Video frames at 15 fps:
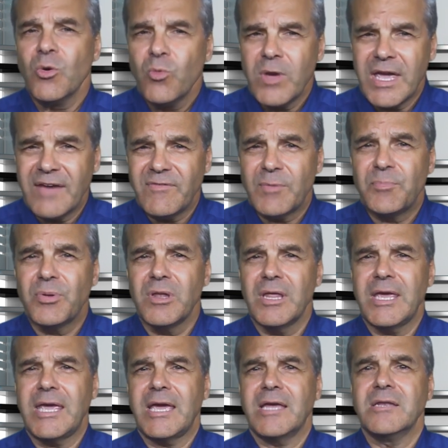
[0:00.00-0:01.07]
We have a
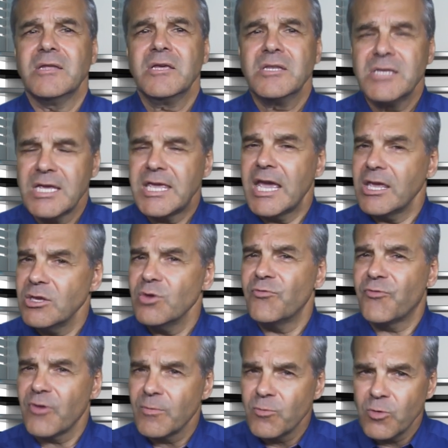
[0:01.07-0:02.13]
plan to get you
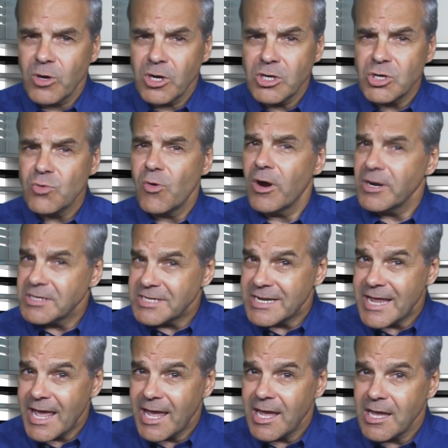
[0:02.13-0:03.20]
from where you are
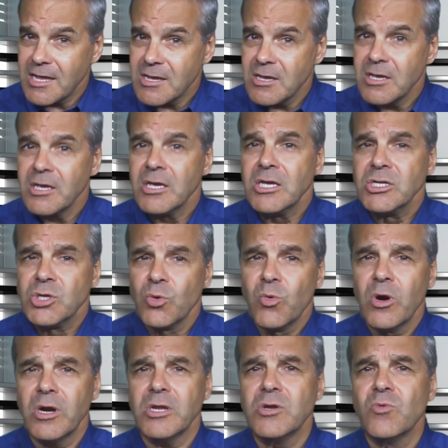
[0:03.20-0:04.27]
today to
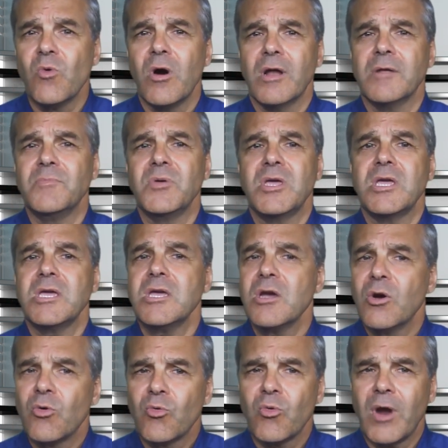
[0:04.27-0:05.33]
where you want to be
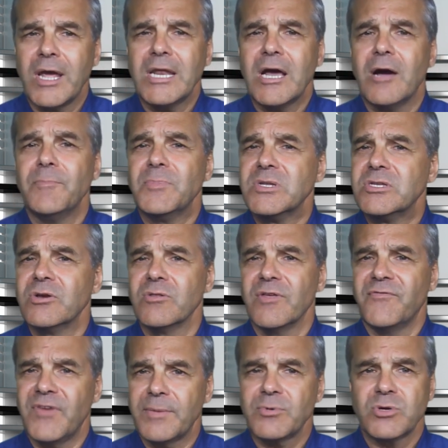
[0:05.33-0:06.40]
right up until
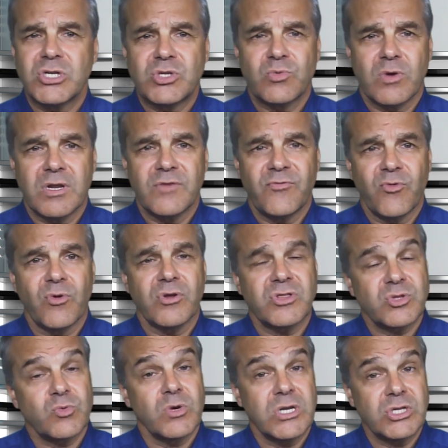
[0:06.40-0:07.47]
the February
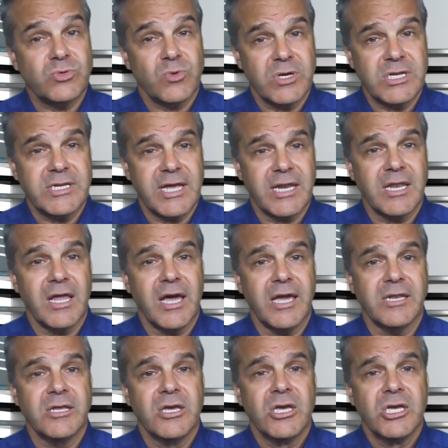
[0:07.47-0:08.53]
24th, 2020
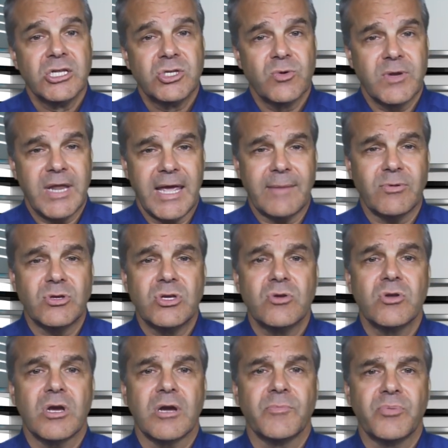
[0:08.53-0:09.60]
deadline to enable
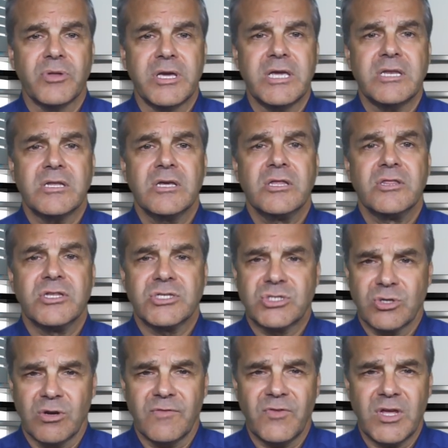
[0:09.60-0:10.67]
you to complete the
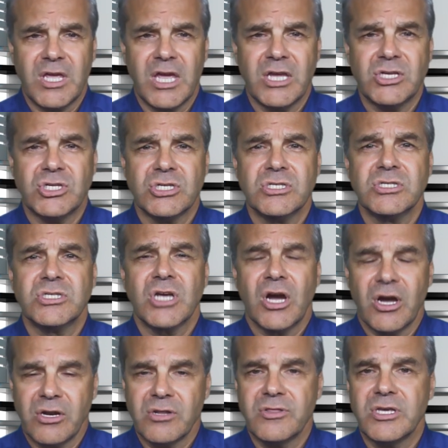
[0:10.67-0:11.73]
certifications
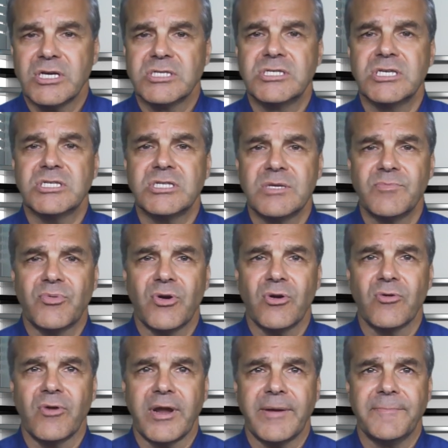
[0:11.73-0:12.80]
under the existing
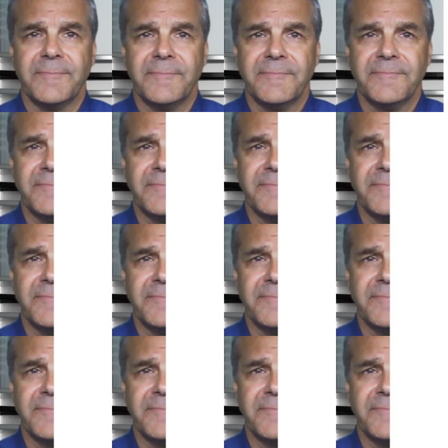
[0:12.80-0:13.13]
program.